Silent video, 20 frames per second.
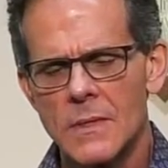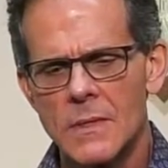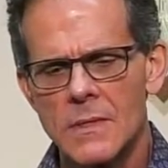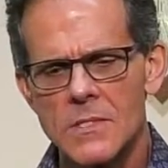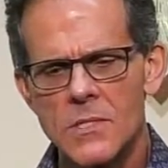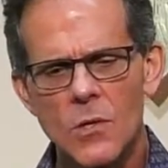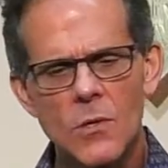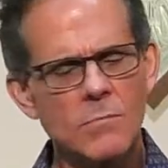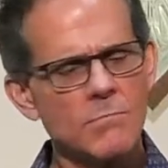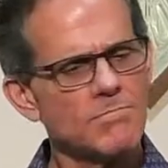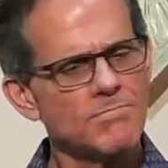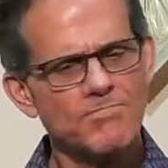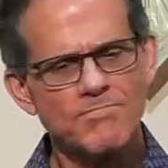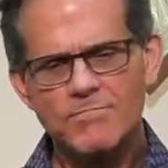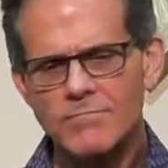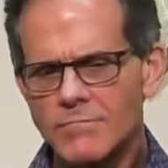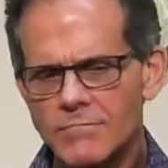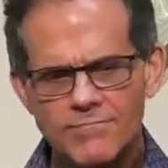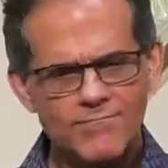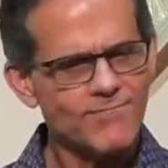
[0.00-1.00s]

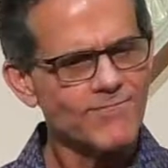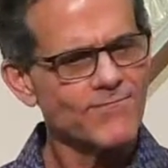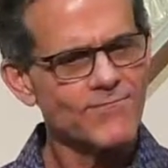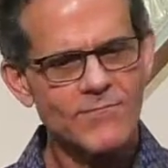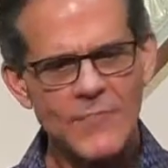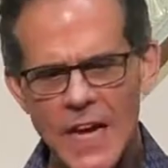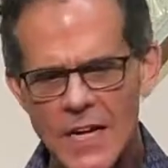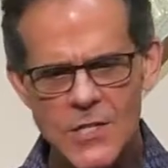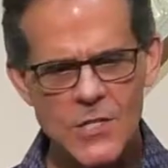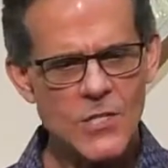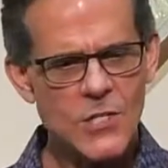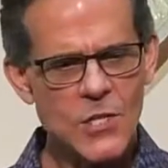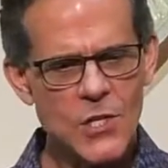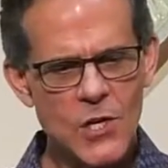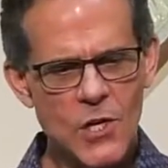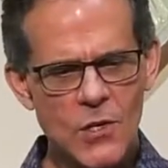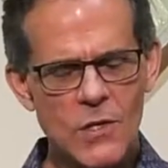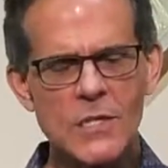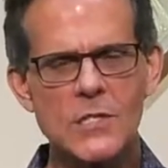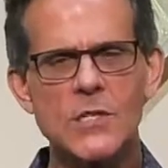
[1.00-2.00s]
So I just
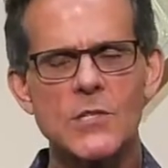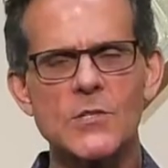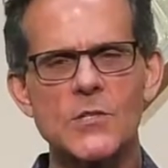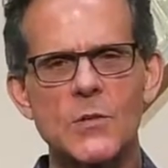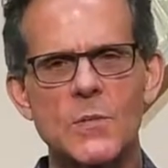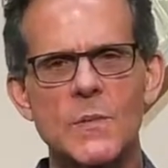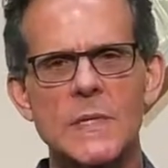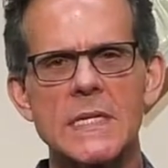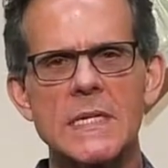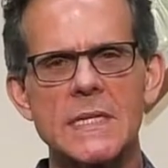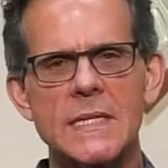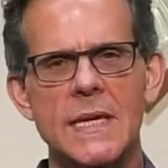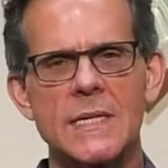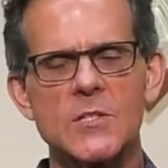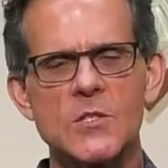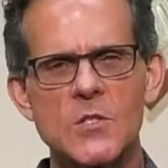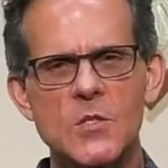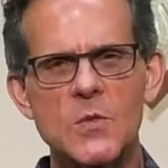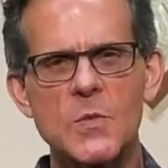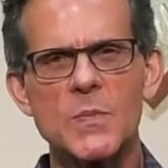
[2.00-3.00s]
encourage us to be in that
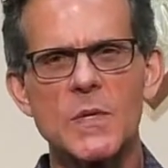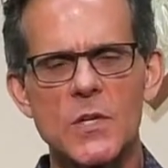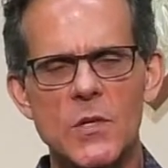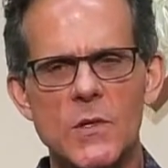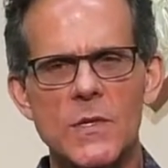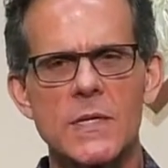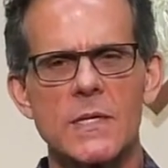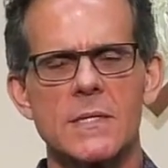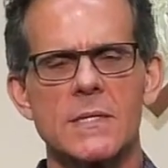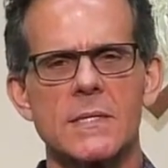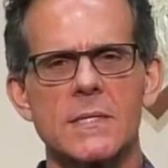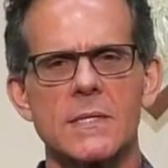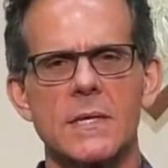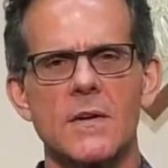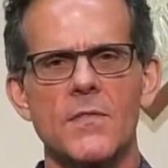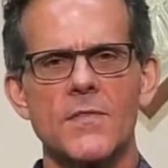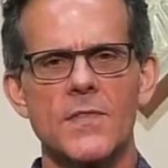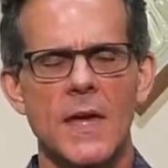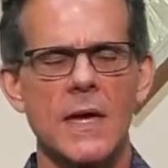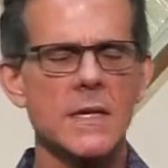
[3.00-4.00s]
spirit
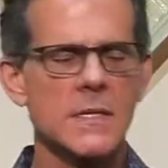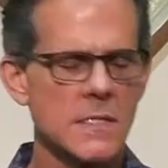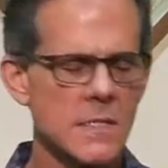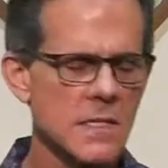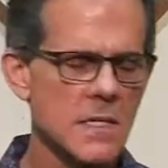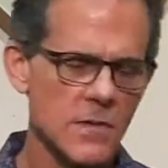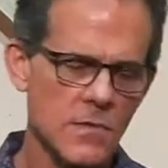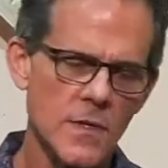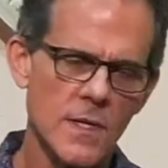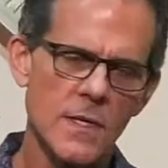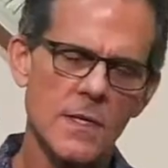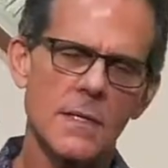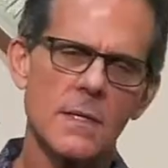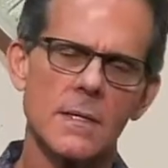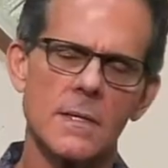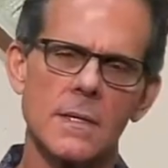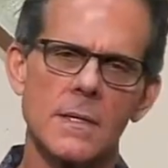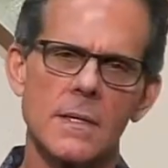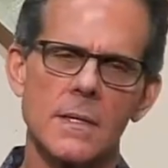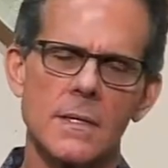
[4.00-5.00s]
of thanksgiving,
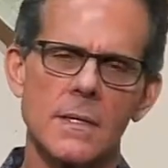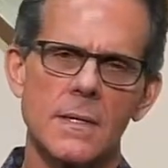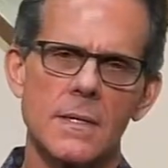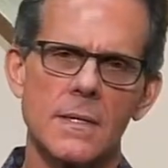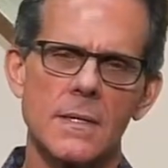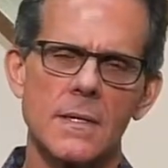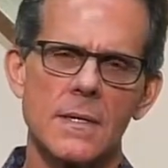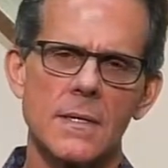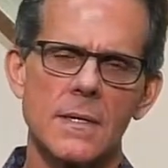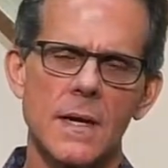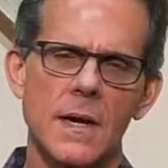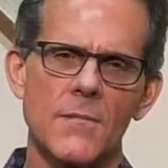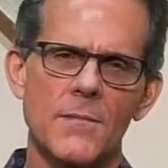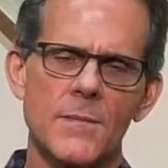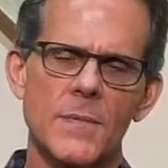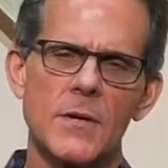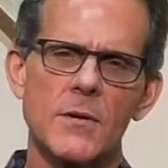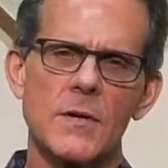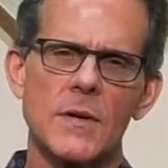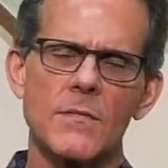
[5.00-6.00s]
a
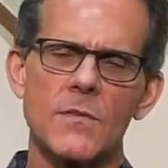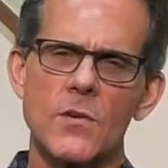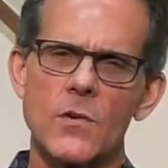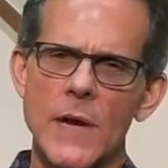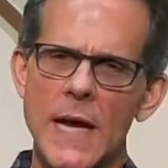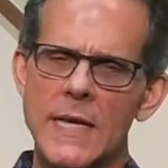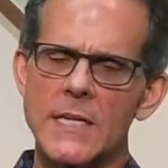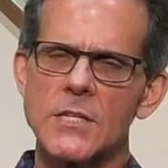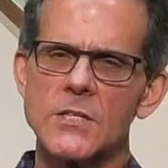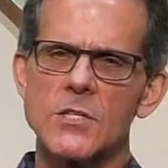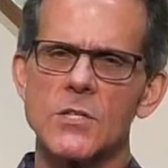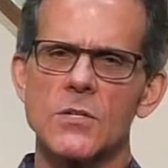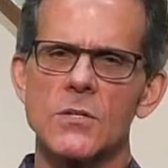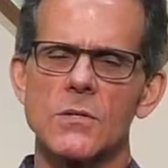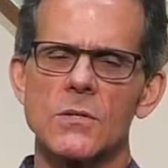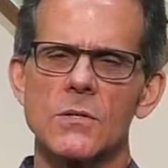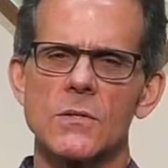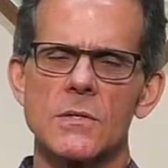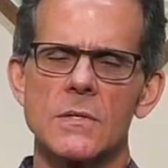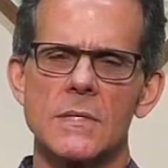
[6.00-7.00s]
spirit of
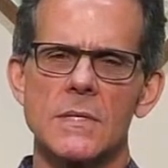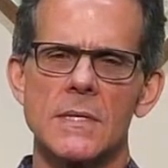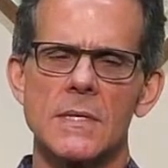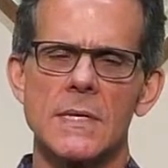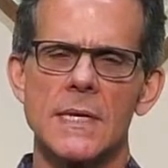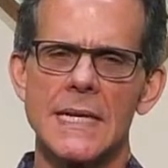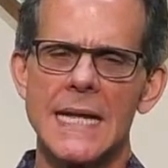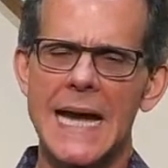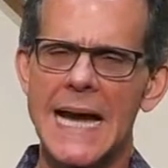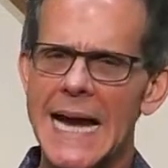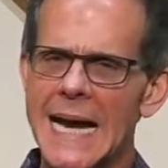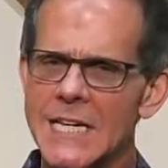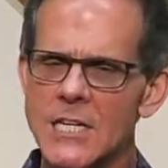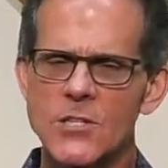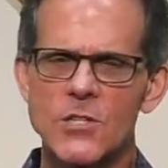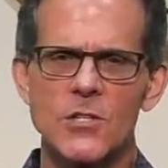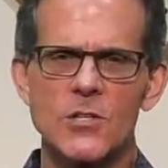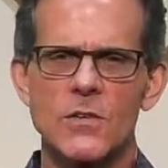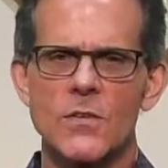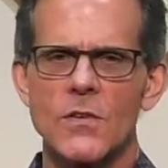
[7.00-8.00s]
gratitude, an
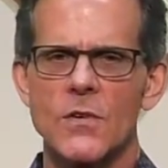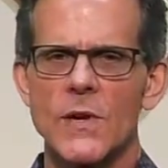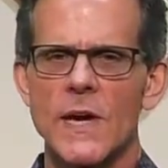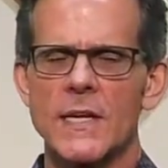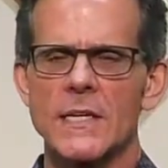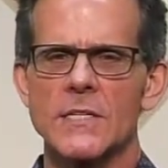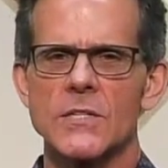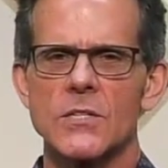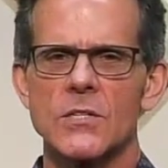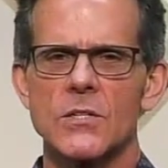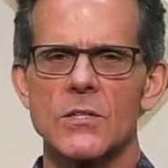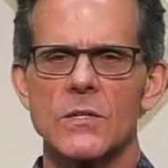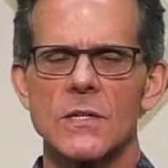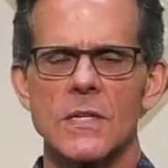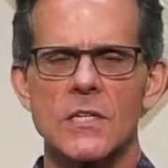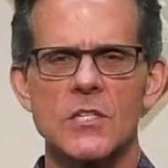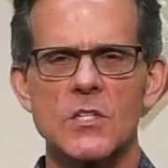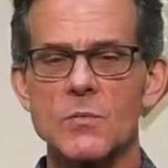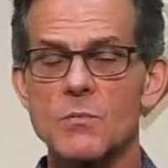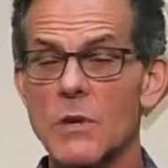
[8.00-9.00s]
attitude of gratitude,
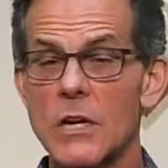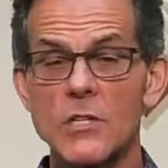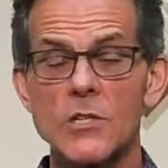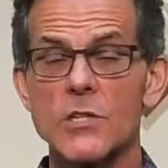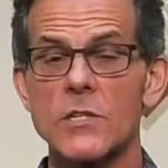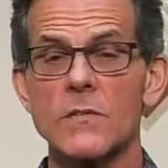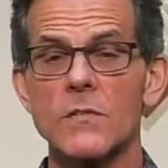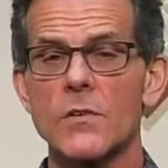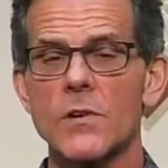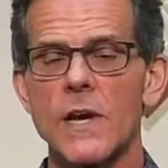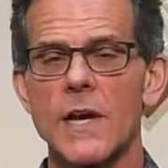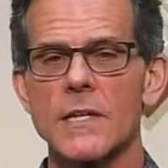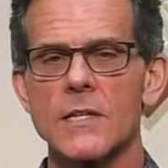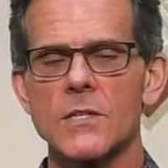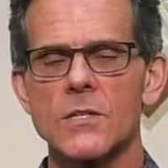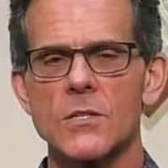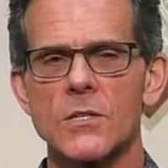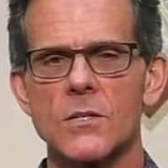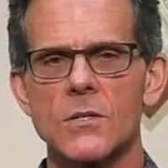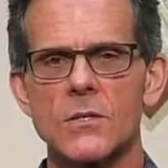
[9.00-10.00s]
expression of
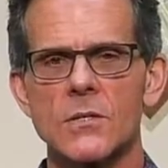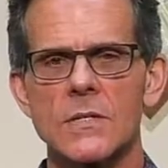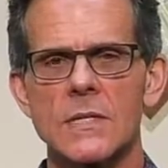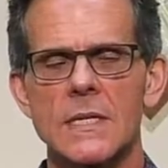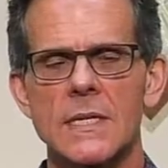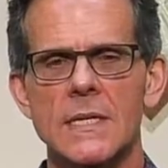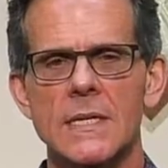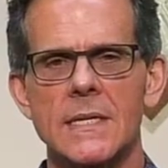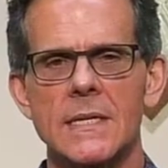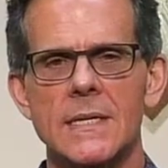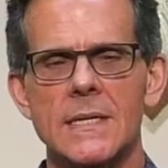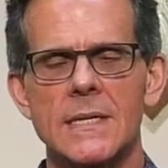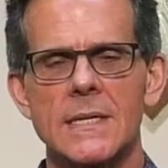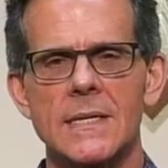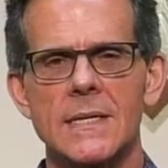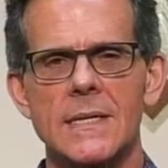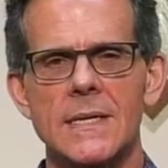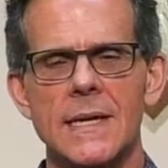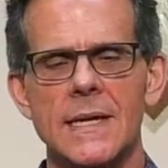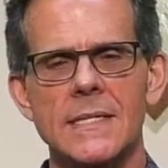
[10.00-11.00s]
gratitude,
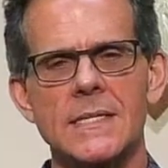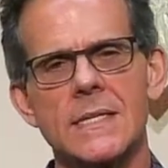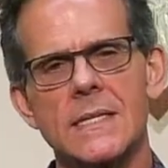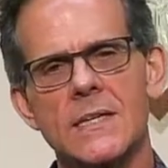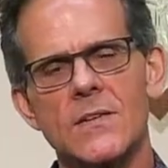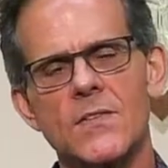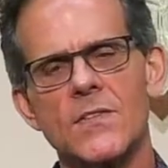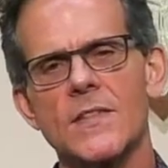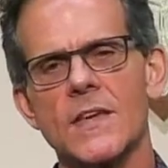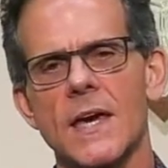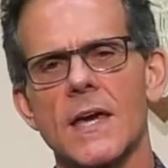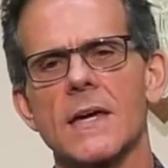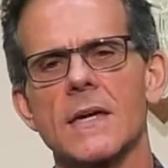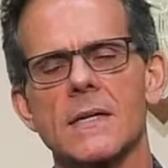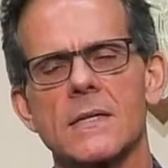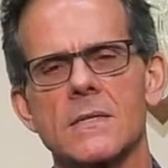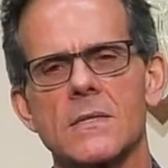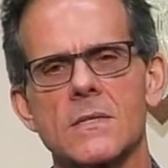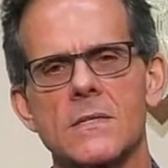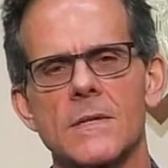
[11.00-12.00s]
and to give
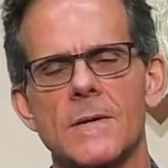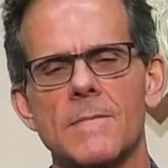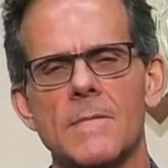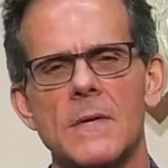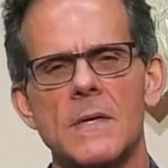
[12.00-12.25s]
thanks.